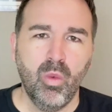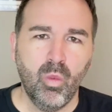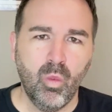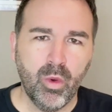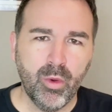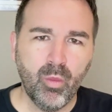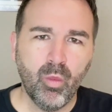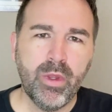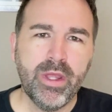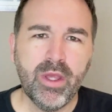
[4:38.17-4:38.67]

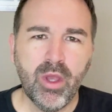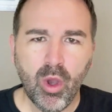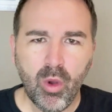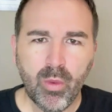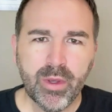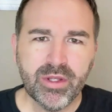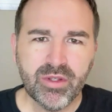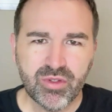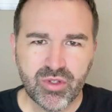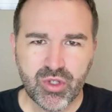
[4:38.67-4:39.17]
When we go
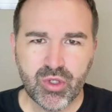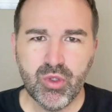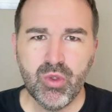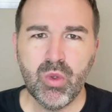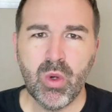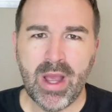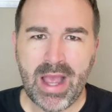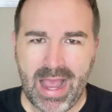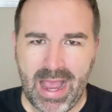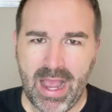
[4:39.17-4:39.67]

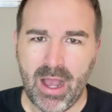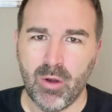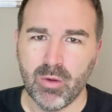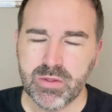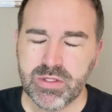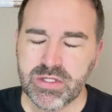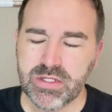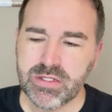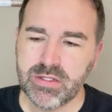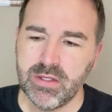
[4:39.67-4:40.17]
into a
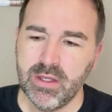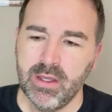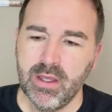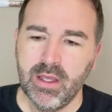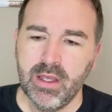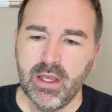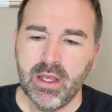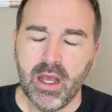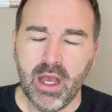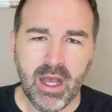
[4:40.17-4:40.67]
house
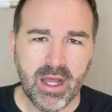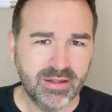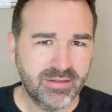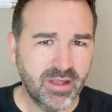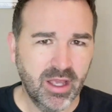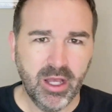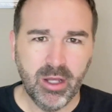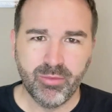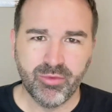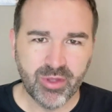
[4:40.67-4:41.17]

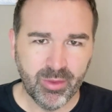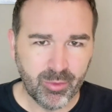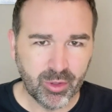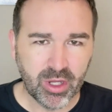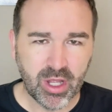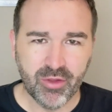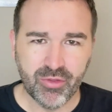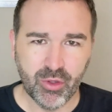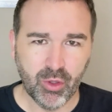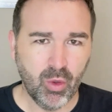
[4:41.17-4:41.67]
to help someone
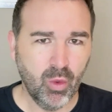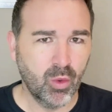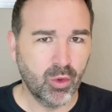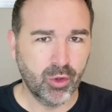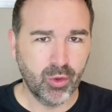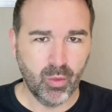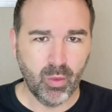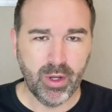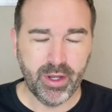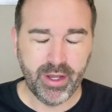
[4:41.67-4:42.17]
cut the cord
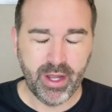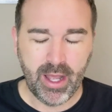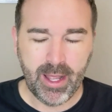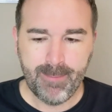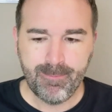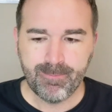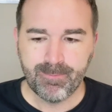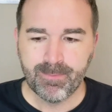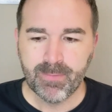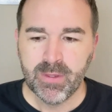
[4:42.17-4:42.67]
or
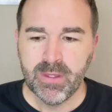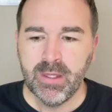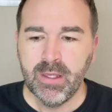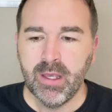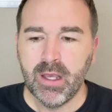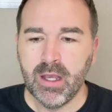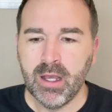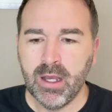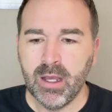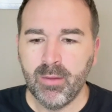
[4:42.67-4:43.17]
whatnot,
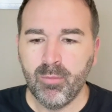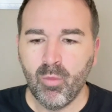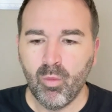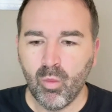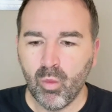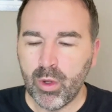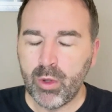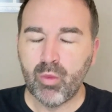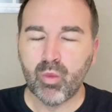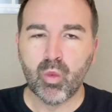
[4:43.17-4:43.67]

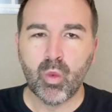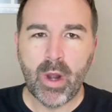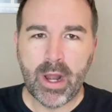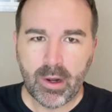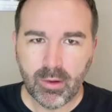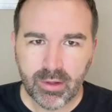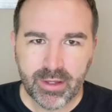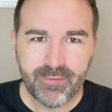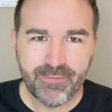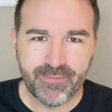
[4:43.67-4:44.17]
we
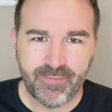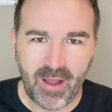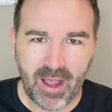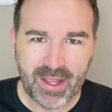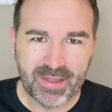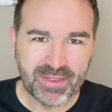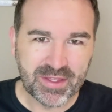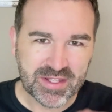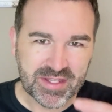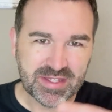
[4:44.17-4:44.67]
rarely
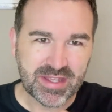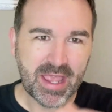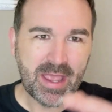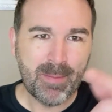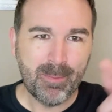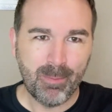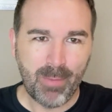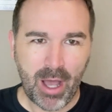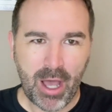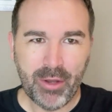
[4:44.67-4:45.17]
find the
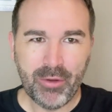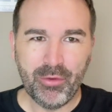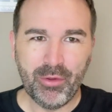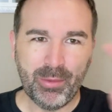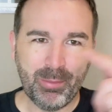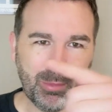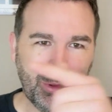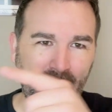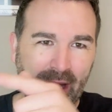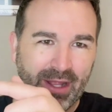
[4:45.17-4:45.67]
same model
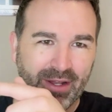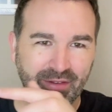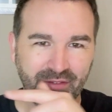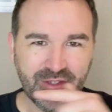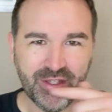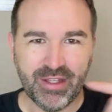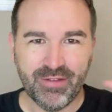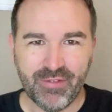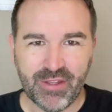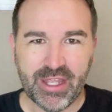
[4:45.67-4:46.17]
and brand of
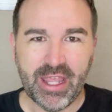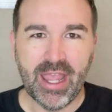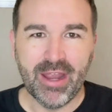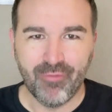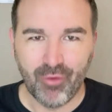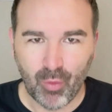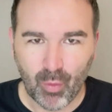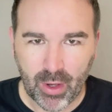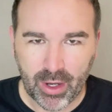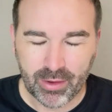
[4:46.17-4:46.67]
TV
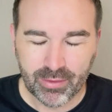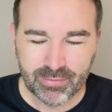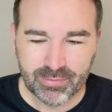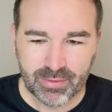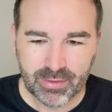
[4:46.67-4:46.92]
everywhere.